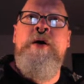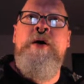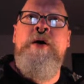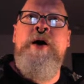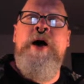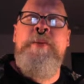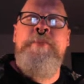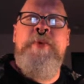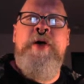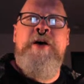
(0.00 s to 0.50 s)

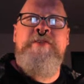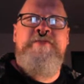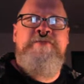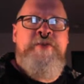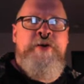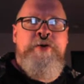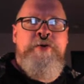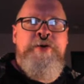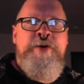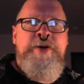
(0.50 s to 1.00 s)
I'm not
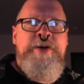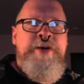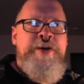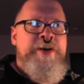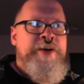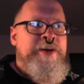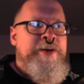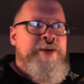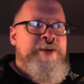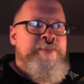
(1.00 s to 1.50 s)

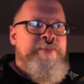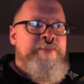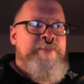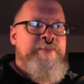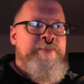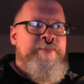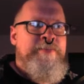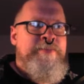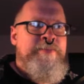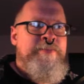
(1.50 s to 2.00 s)
very.
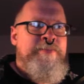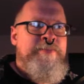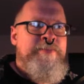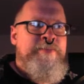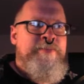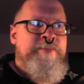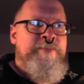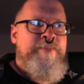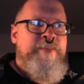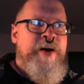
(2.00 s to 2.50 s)

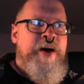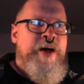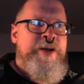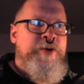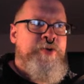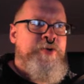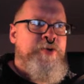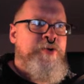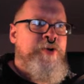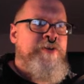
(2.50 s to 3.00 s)
I
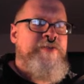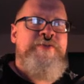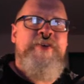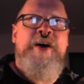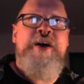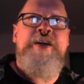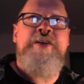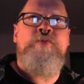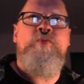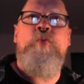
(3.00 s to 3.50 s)
don't know if
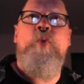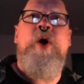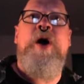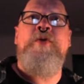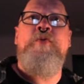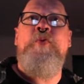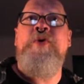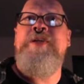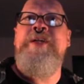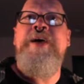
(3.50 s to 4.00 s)
I'd
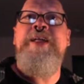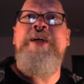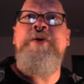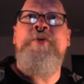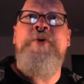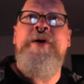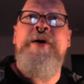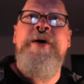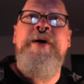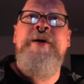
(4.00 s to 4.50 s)
want one
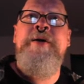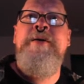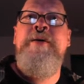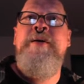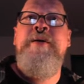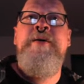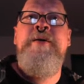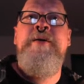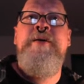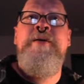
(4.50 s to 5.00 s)
anyway,
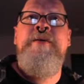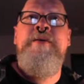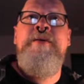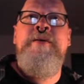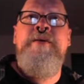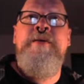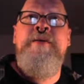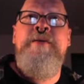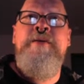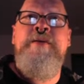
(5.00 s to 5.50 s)

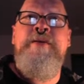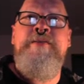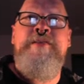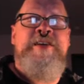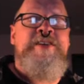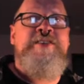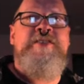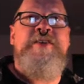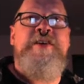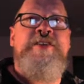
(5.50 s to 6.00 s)

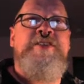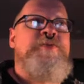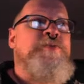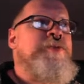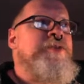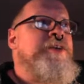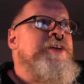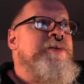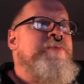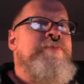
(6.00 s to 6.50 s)
unless things
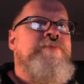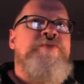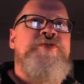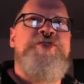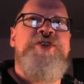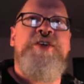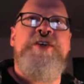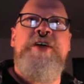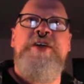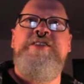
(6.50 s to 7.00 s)
really
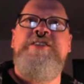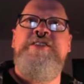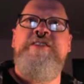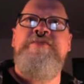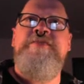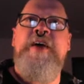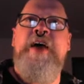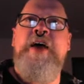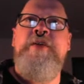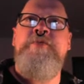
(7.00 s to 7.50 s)
shit hits the
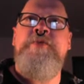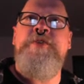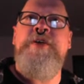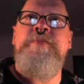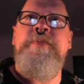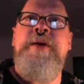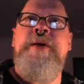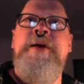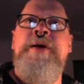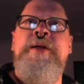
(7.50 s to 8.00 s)
fan really
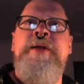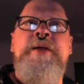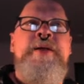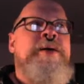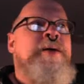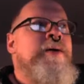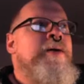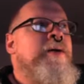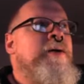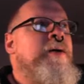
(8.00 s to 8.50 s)
bad.
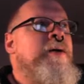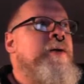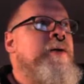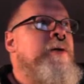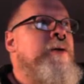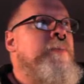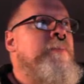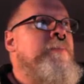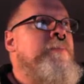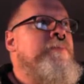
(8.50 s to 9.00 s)

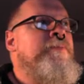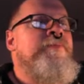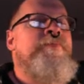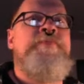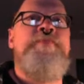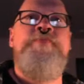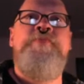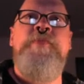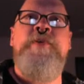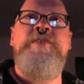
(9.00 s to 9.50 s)
Um,
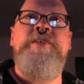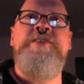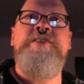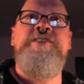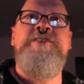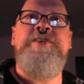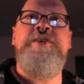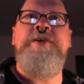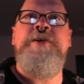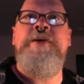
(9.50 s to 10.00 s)
let's
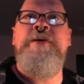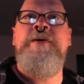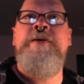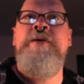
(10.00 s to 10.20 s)
see.